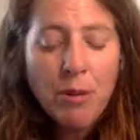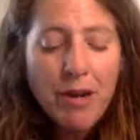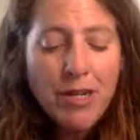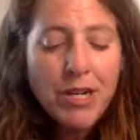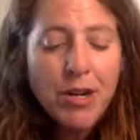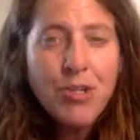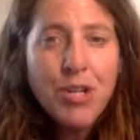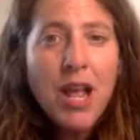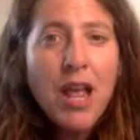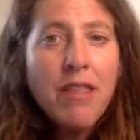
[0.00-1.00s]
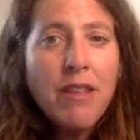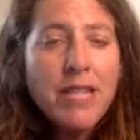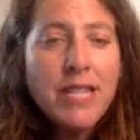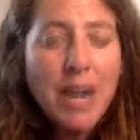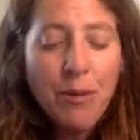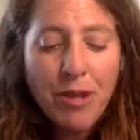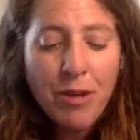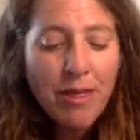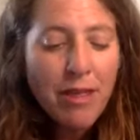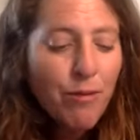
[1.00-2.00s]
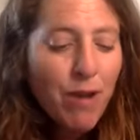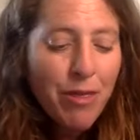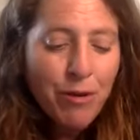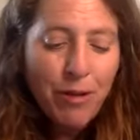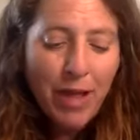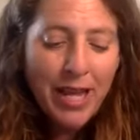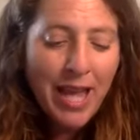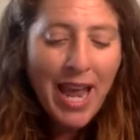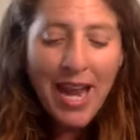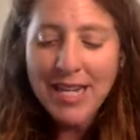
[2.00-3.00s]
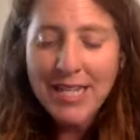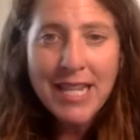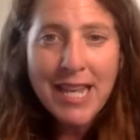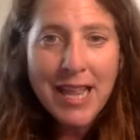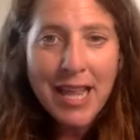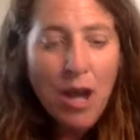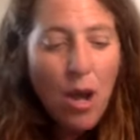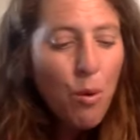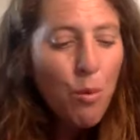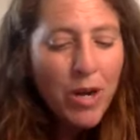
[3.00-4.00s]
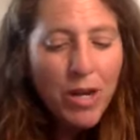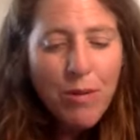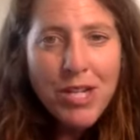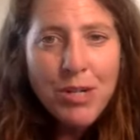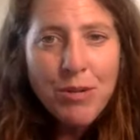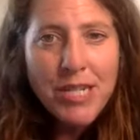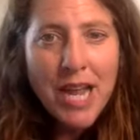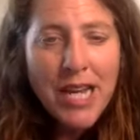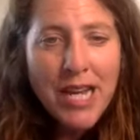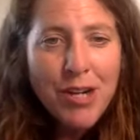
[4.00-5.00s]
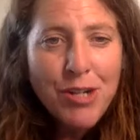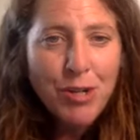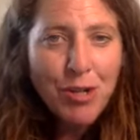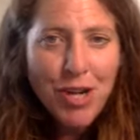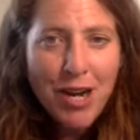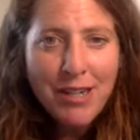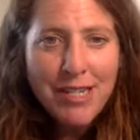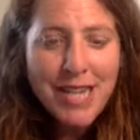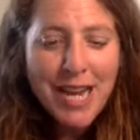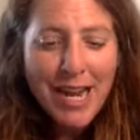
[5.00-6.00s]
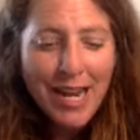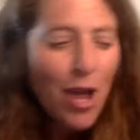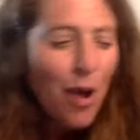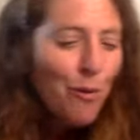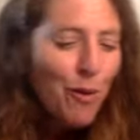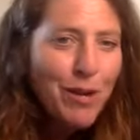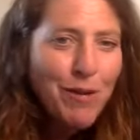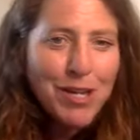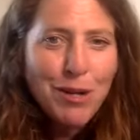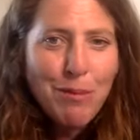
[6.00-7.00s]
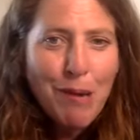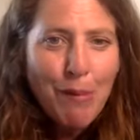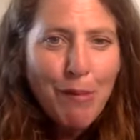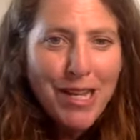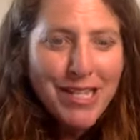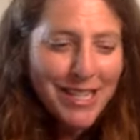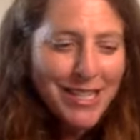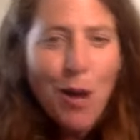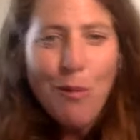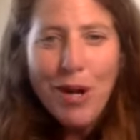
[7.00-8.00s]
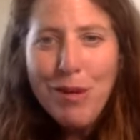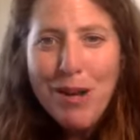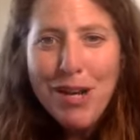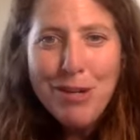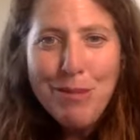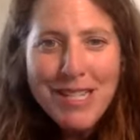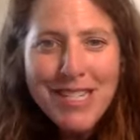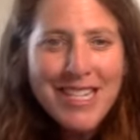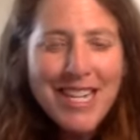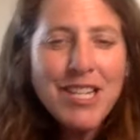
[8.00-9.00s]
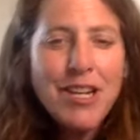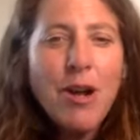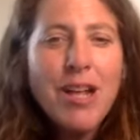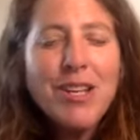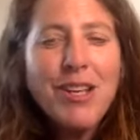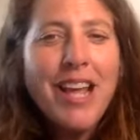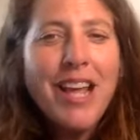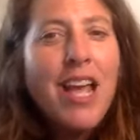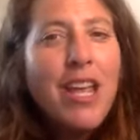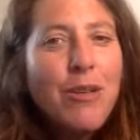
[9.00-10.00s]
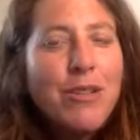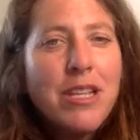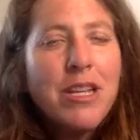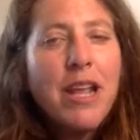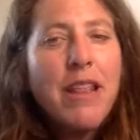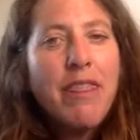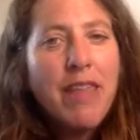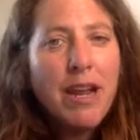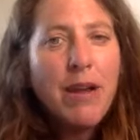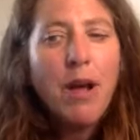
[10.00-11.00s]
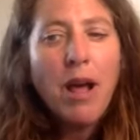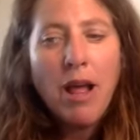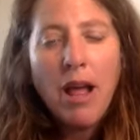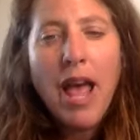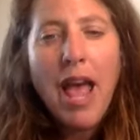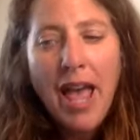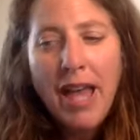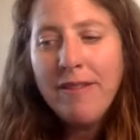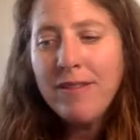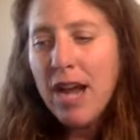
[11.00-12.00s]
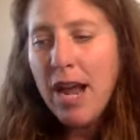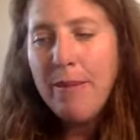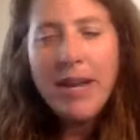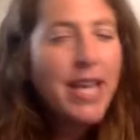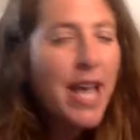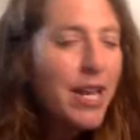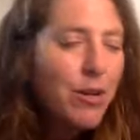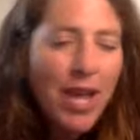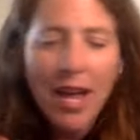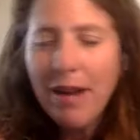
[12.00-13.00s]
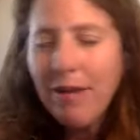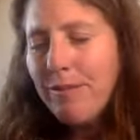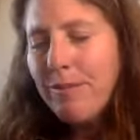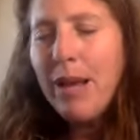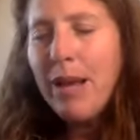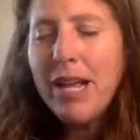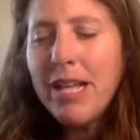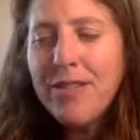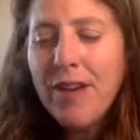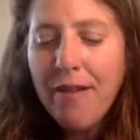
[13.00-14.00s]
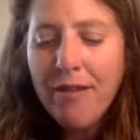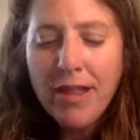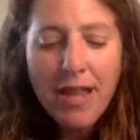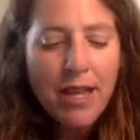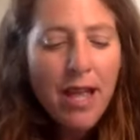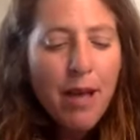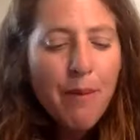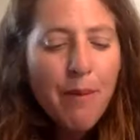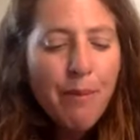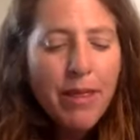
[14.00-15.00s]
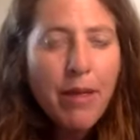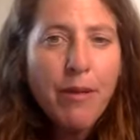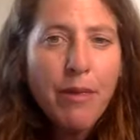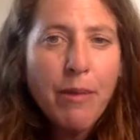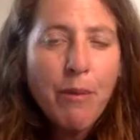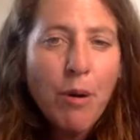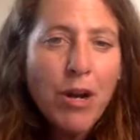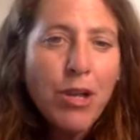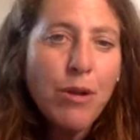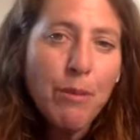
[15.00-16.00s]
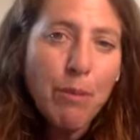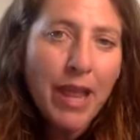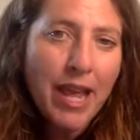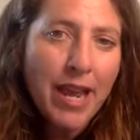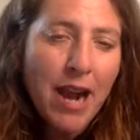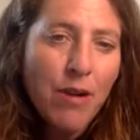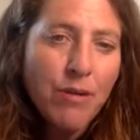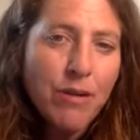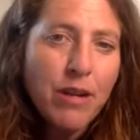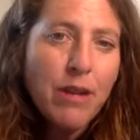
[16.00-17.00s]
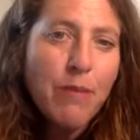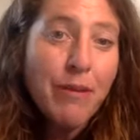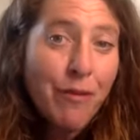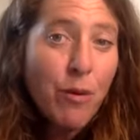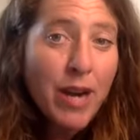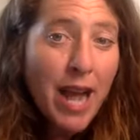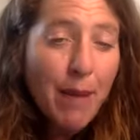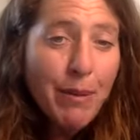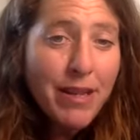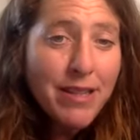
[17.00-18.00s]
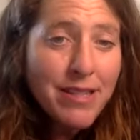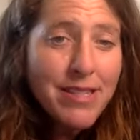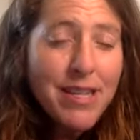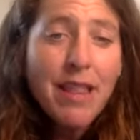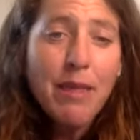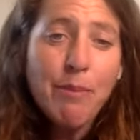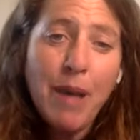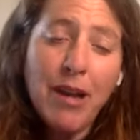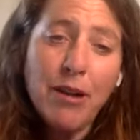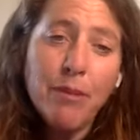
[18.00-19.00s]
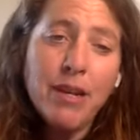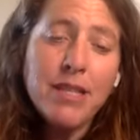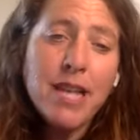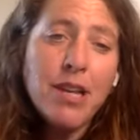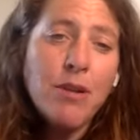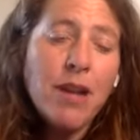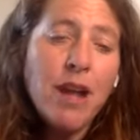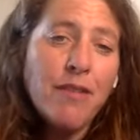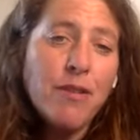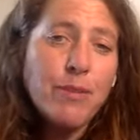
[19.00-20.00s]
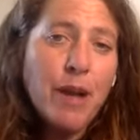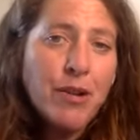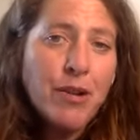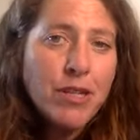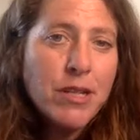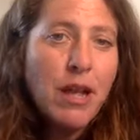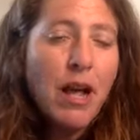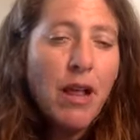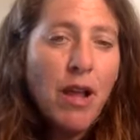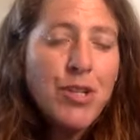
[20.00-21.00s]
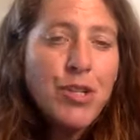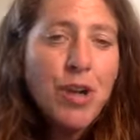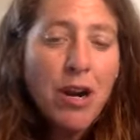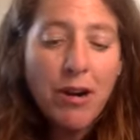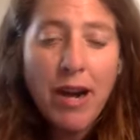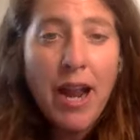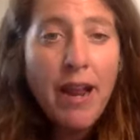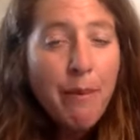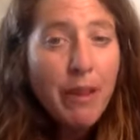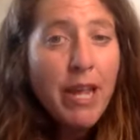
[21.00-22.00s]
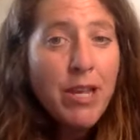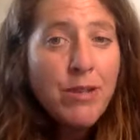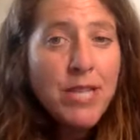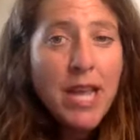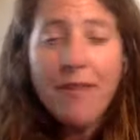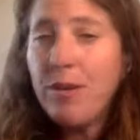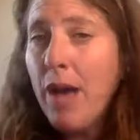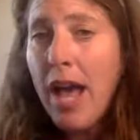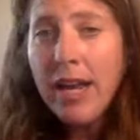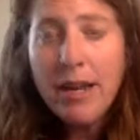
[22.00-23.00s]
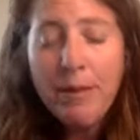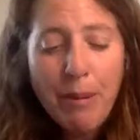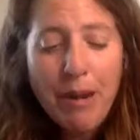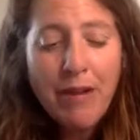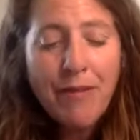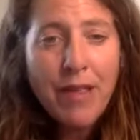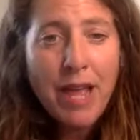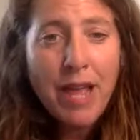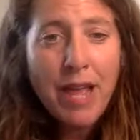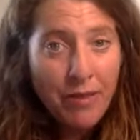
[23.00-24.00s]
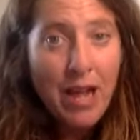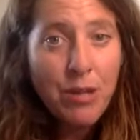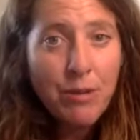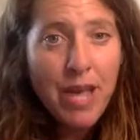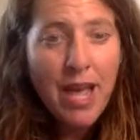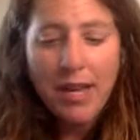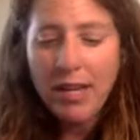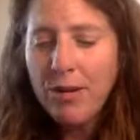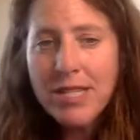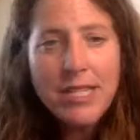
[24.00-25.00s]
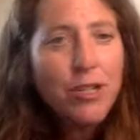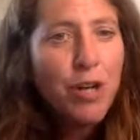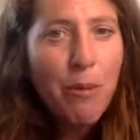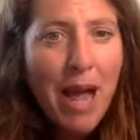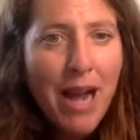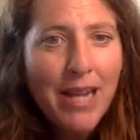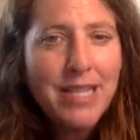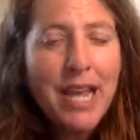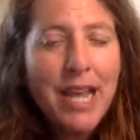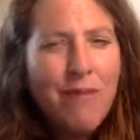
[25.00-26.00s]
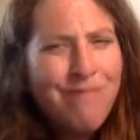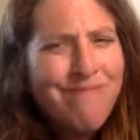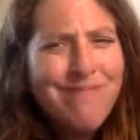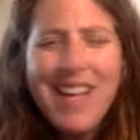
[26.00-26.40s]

a co-parenting coach, they'll sit down with you and they'll run through like A to Z, like, what do you want to do in 10 years when your child is dating? What do you want to do about braces? What do you want to do about sick days? You know, and so like you can think ahead of time. And again, you can't make plans for everything, but the more you can plan out before it happens, the better, because then you can have those boundaries a lot stronger. But like you say, if you hadn't prepared for that, well, now you can still go back and say,